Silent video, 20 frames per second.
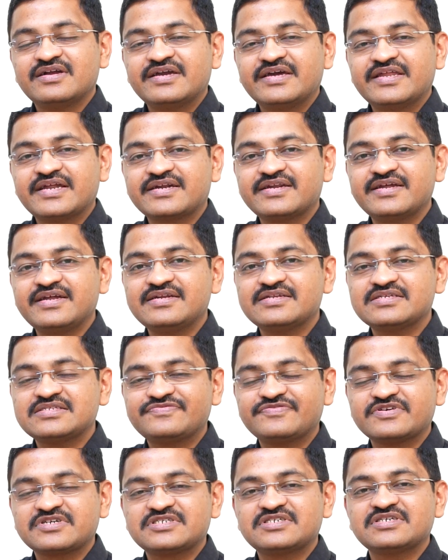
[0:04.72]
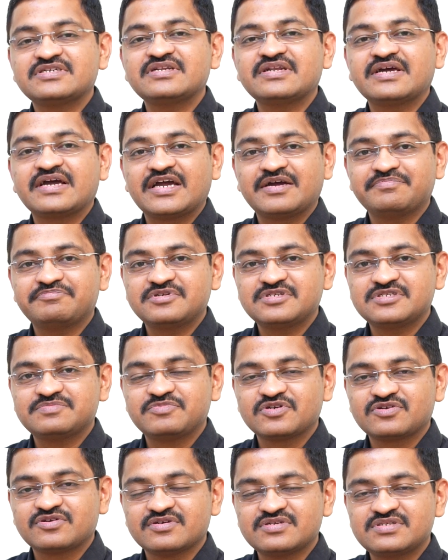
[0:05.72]
Erectile dysfunction happens
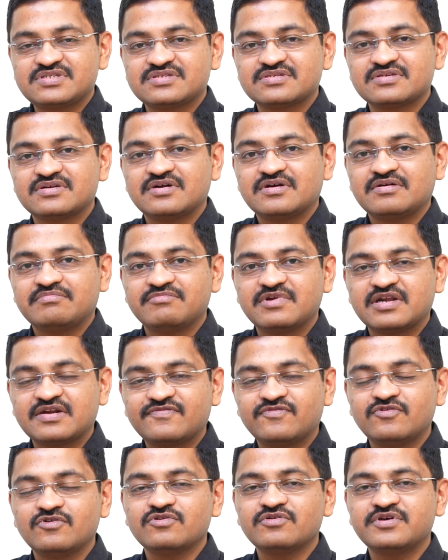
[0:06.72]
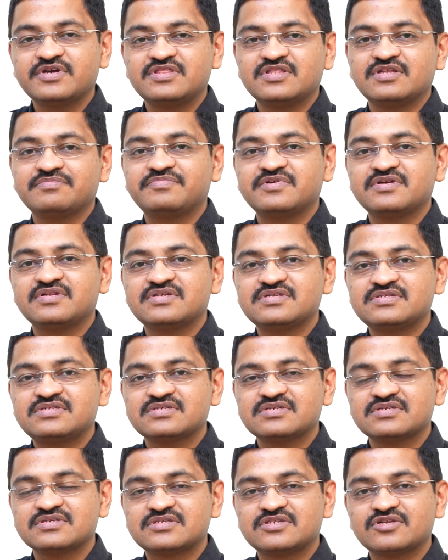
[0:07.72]
because blood flow in the penis
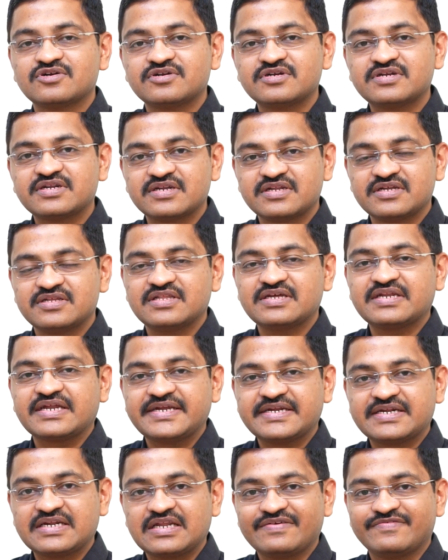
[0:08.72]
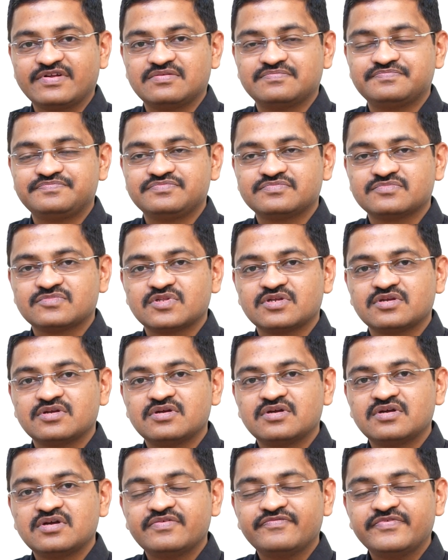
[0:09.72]
is not in the right level.
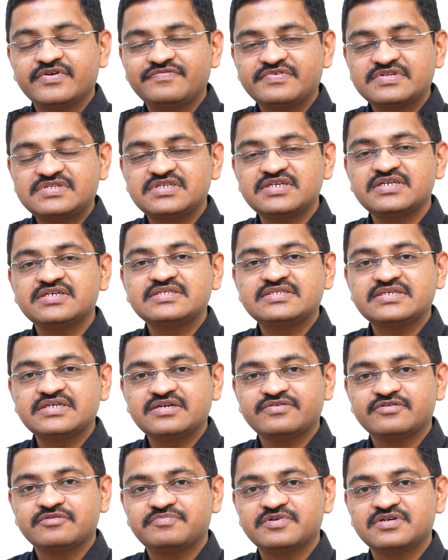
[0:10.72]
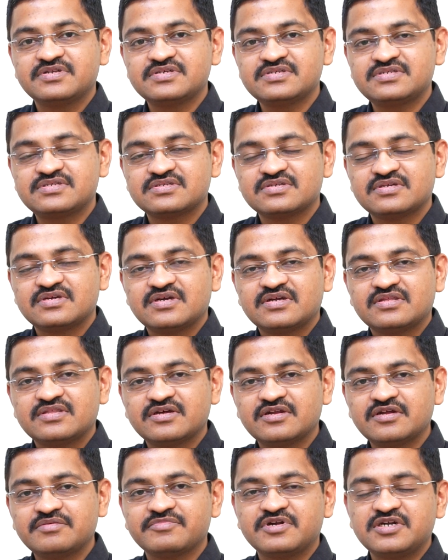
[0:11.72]
When we see inside our penis,
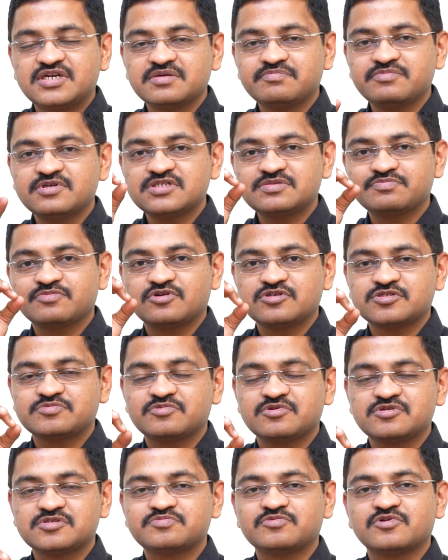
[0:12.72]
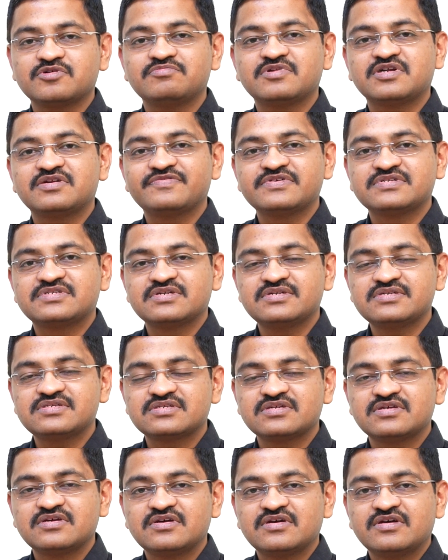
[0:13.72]
there are multiple small blood vessels
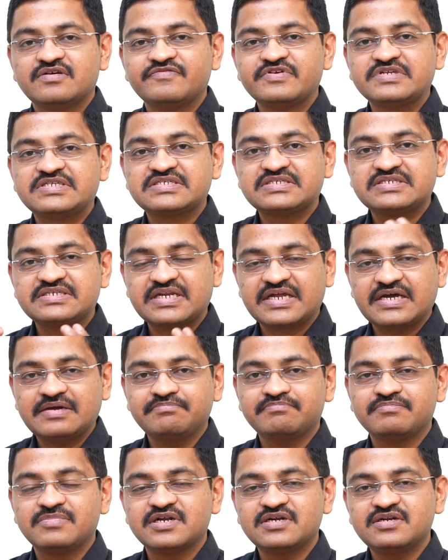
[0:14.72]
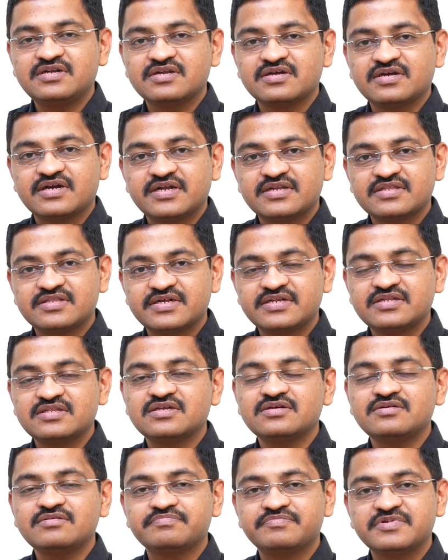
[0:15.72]
which trap blood, and then
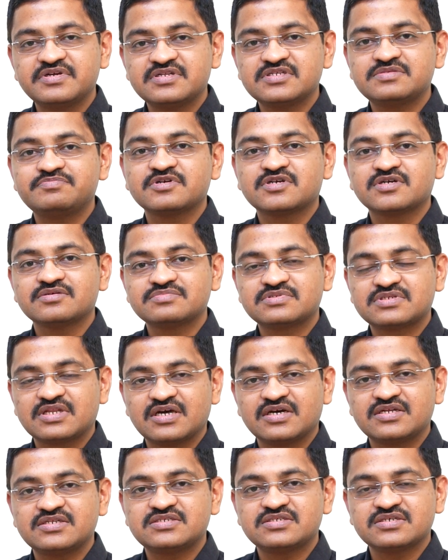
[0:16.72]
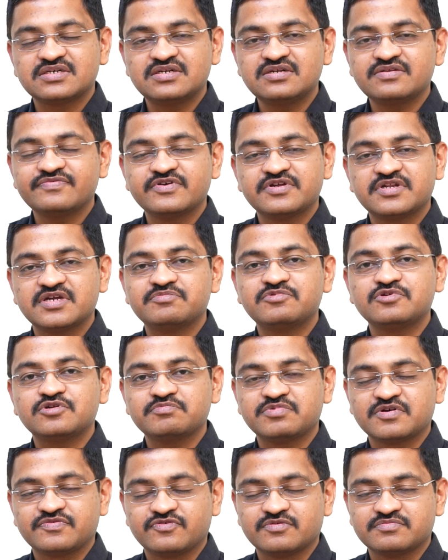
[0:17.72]
the penis becomes large and we are able to
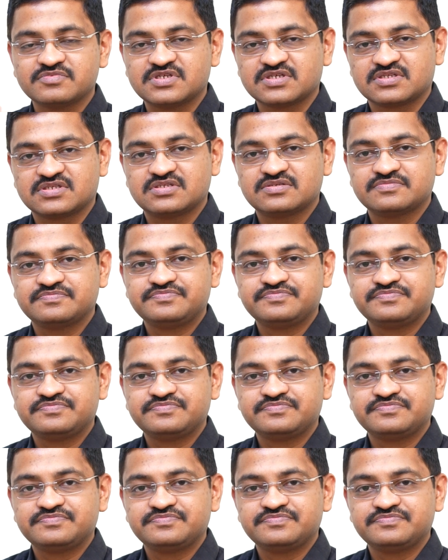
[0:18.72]
perform sex.